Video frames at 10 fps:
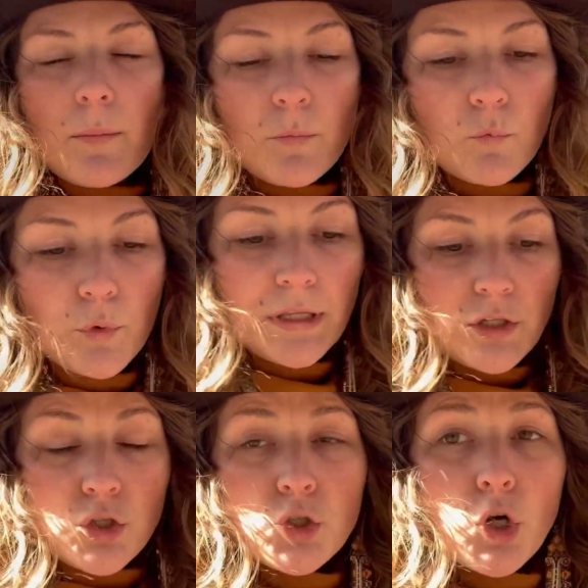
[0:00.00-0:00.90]
really
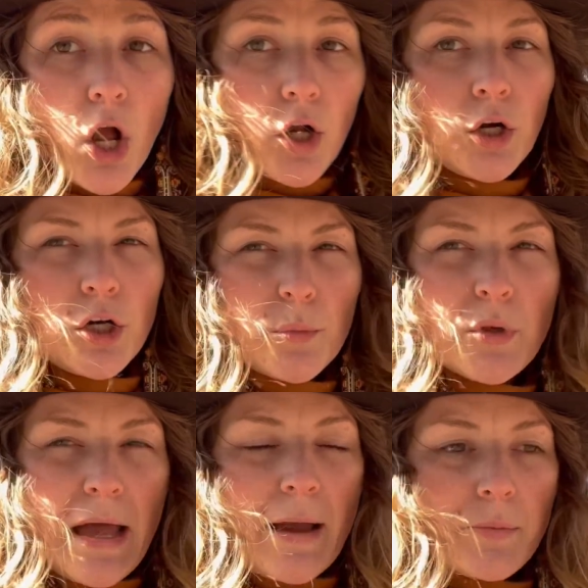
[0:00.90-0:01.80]
strong
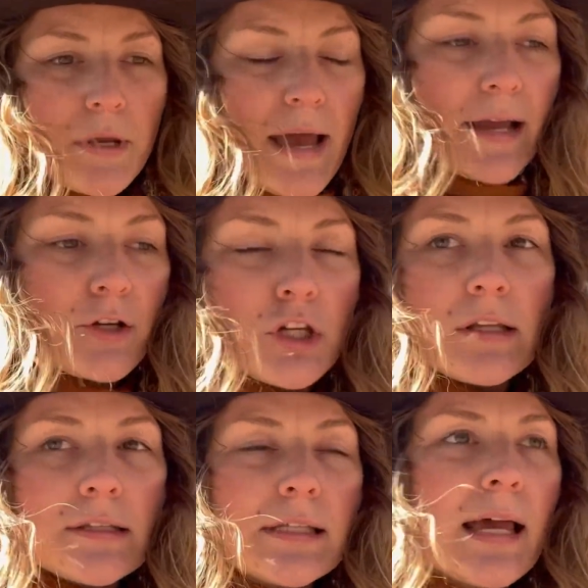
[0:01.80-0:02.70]
herbal
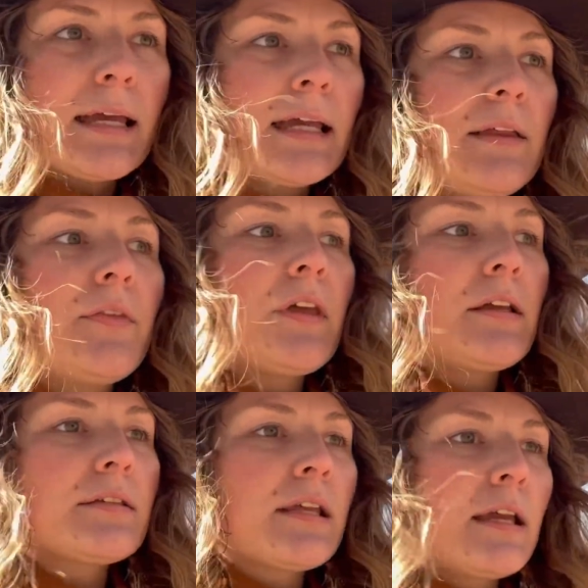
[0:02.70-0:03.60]
actions, like in
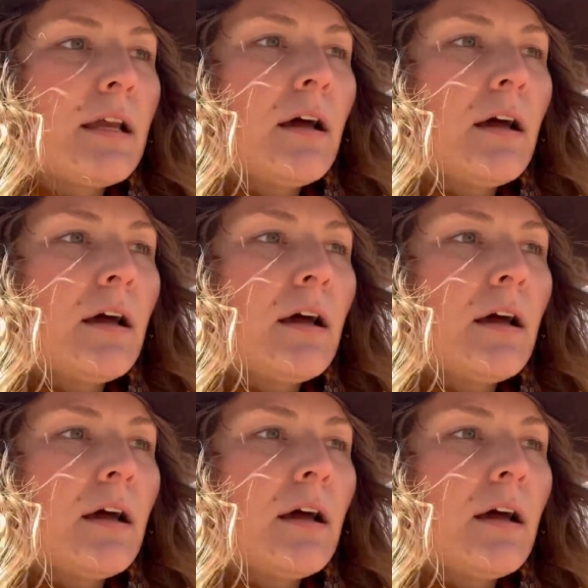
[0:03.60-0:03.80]
things like